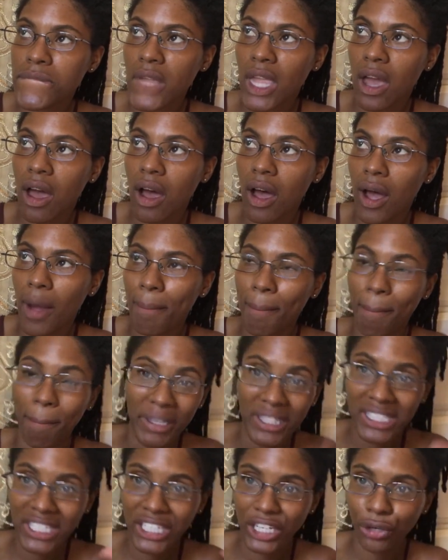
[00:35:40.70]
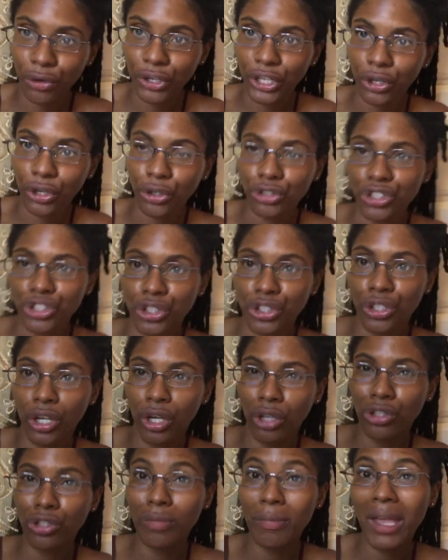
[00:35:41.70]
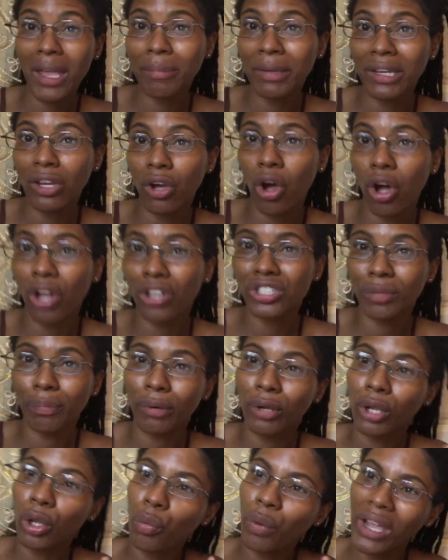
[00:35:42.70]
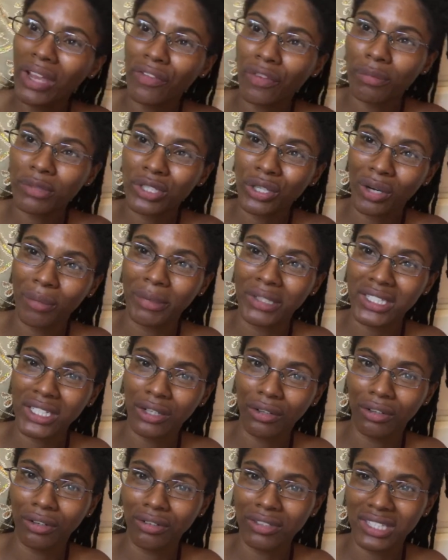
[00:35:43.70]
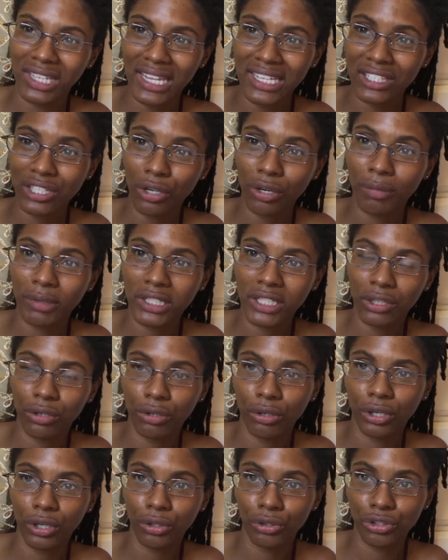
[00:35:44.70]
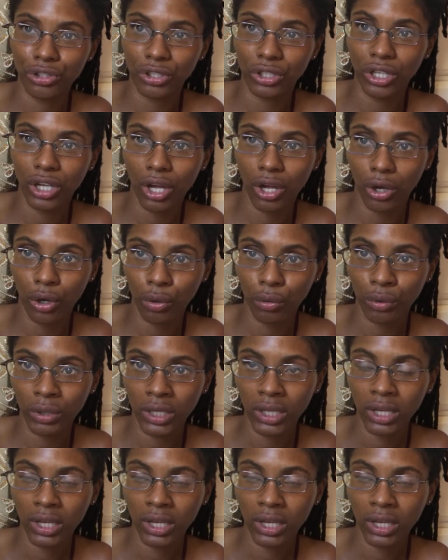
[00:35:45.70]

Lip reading: materials. You know, you may be called to pull away from certain materials, let certain materials go.